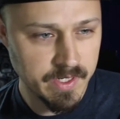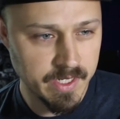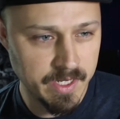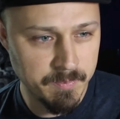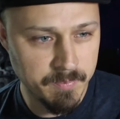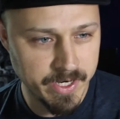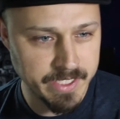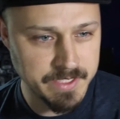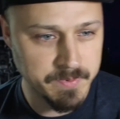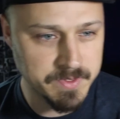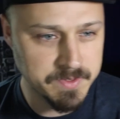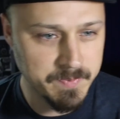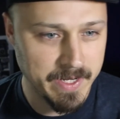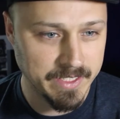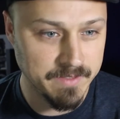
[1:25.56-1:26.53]
A bride's
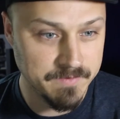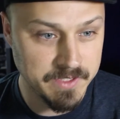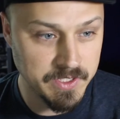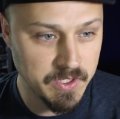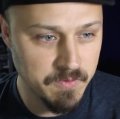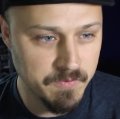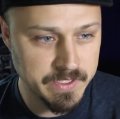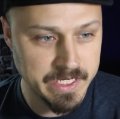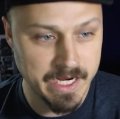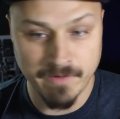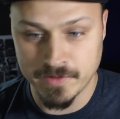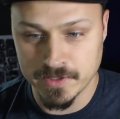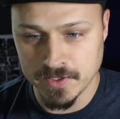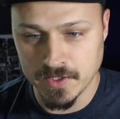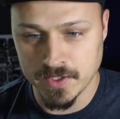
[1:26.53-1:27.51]
perspective to new
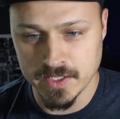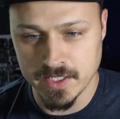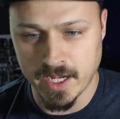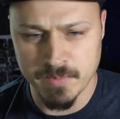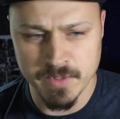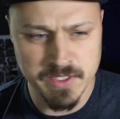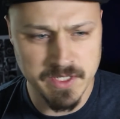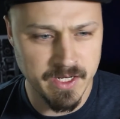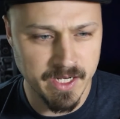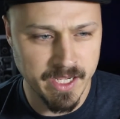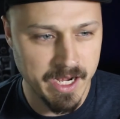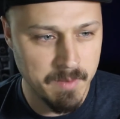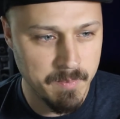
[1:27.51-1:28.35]
photographers. So I'm just going to kind of